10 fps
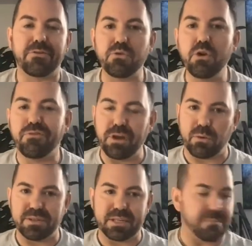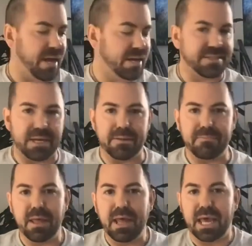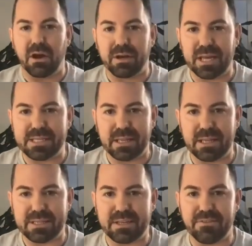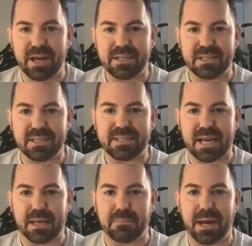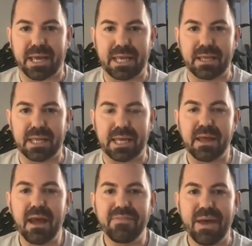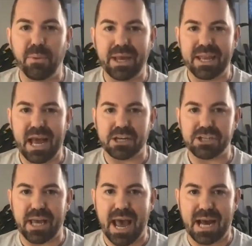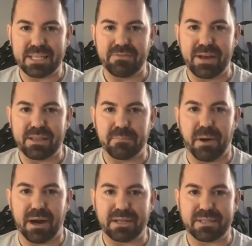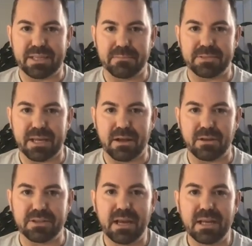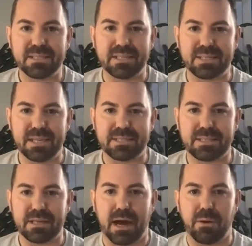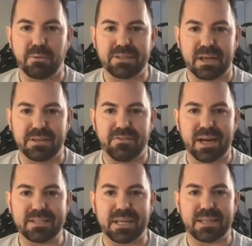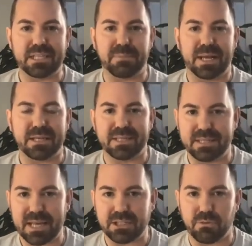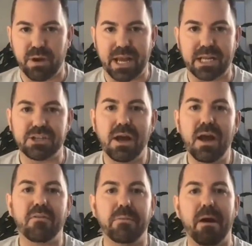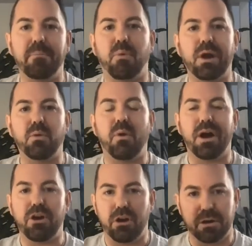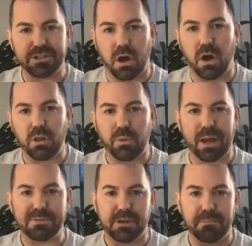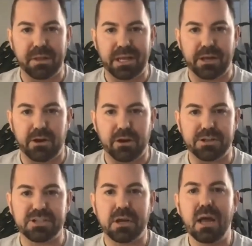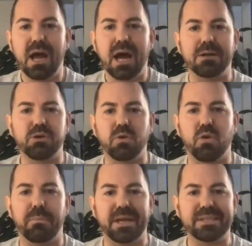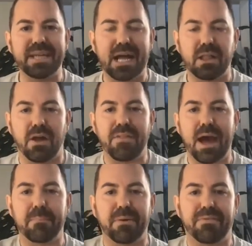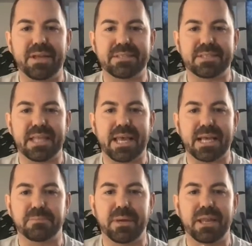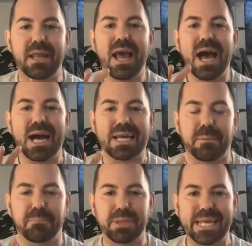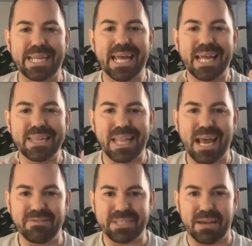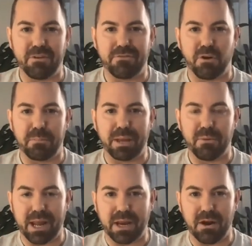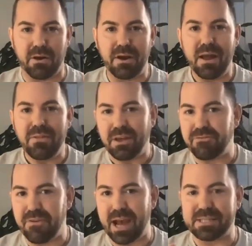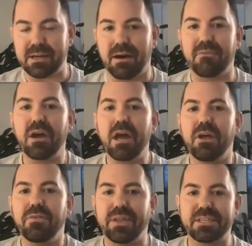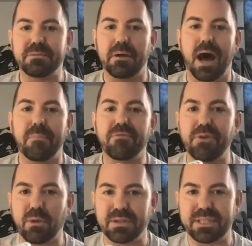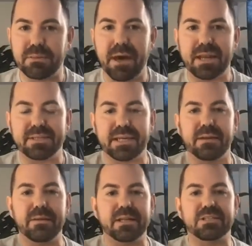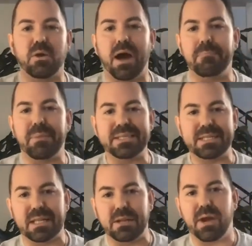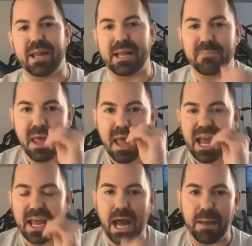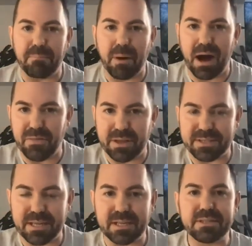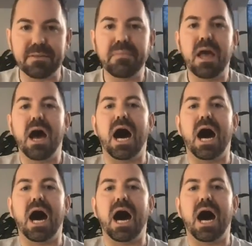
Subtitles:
through frequency medicine, and I'll get to this device in a second by Healy, that we can actually activate the body's stem cells, since this was a device like this, because this has a range from about 0.1 hertz all the way up to 1,000,000 hertz. Don't quote me exactly on that, but this thing has been a complete lifesaver for me right here, the effect of this frequency medicine. And so I'm basically writing a hypothesis